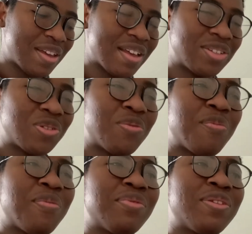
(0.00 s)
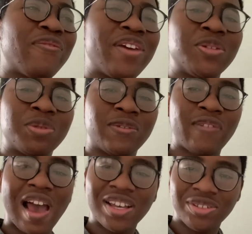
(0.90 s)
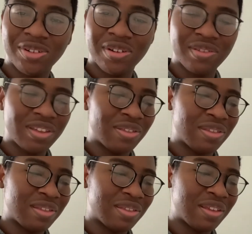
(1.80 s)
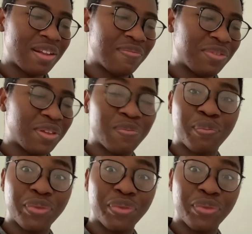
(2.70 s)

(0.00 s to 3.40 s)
so the phase was faster than the